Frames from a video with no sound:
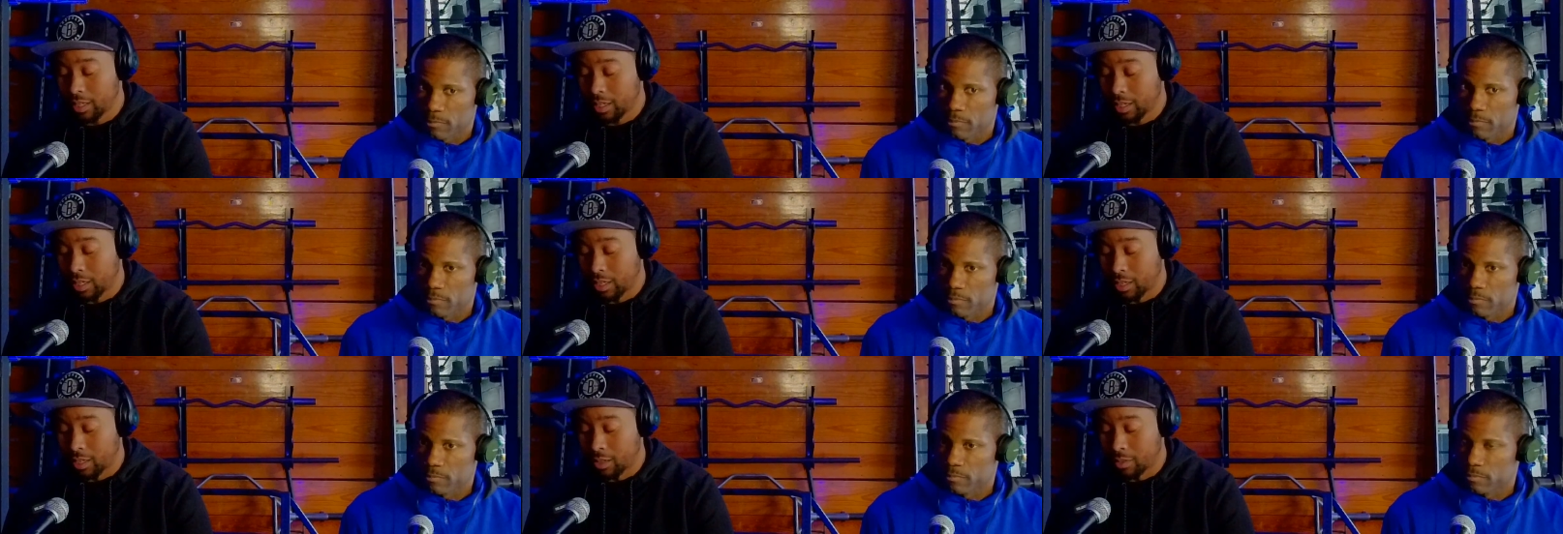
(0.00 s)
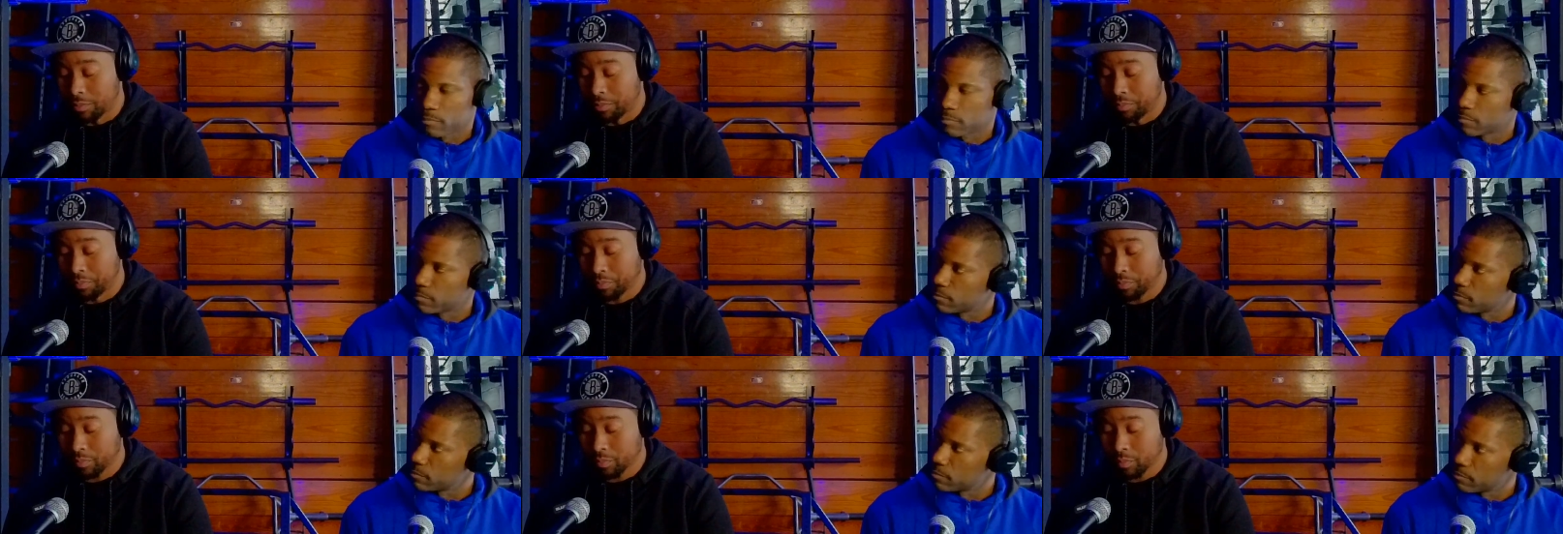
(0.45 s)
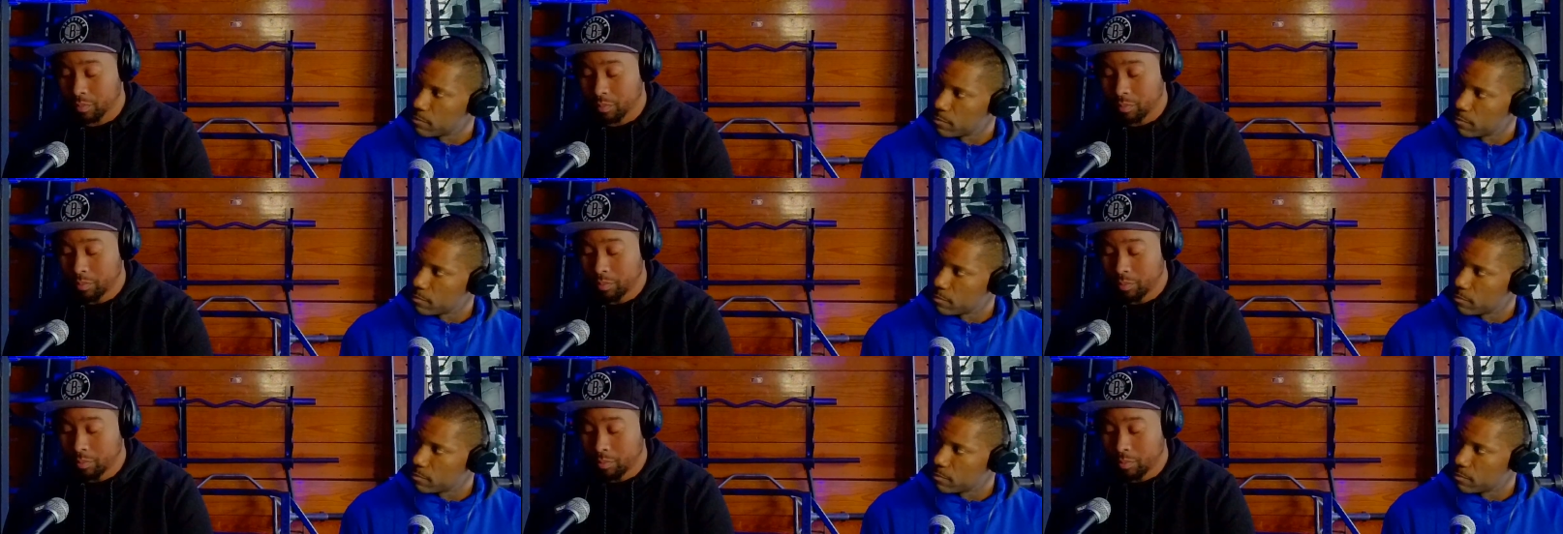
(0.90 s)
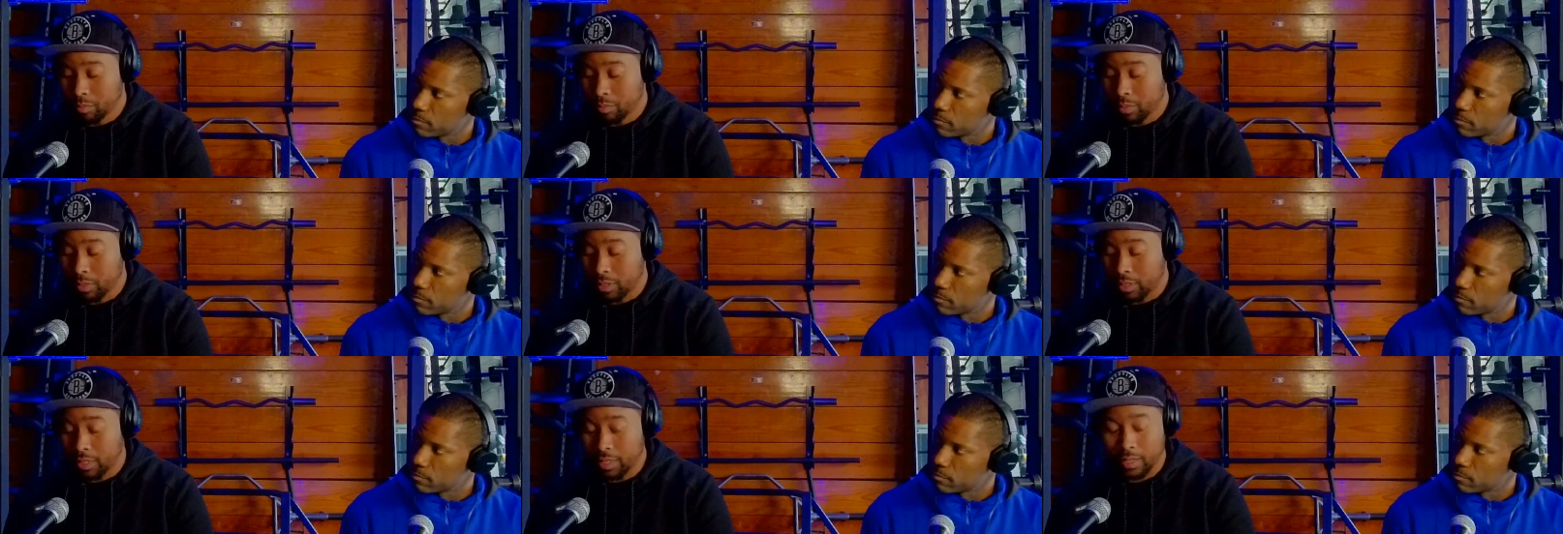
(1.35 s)
Speaker 1: Um,
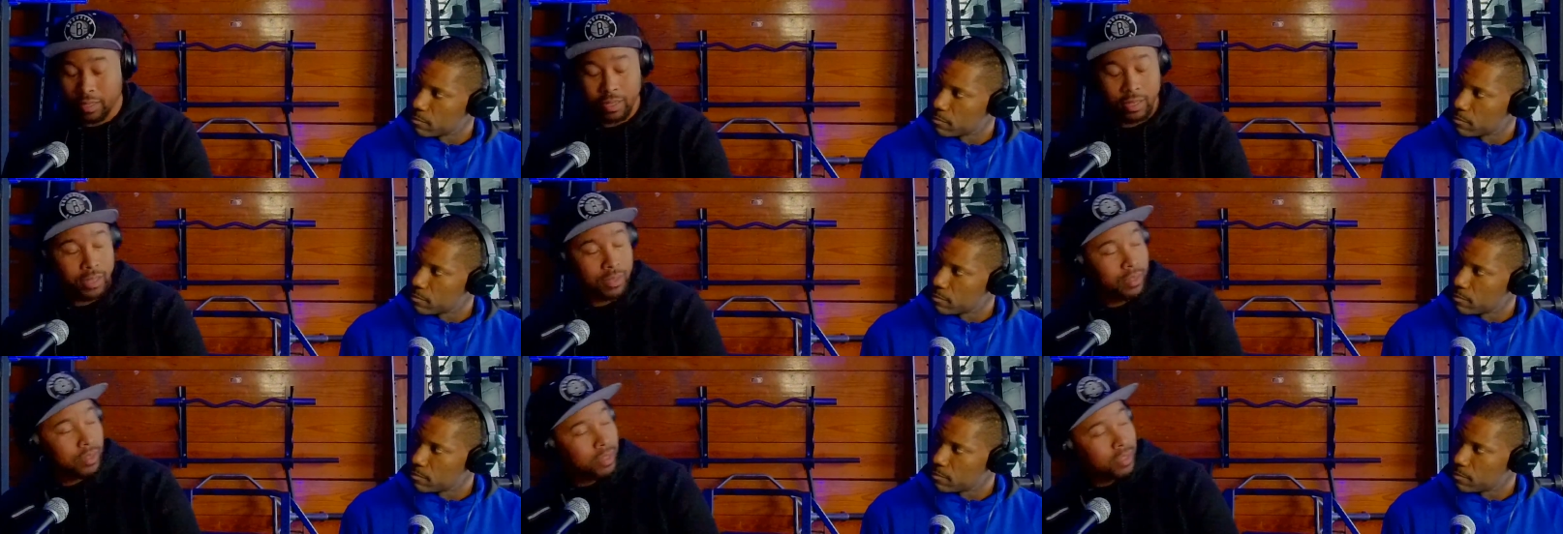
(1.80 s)
but yeah, I think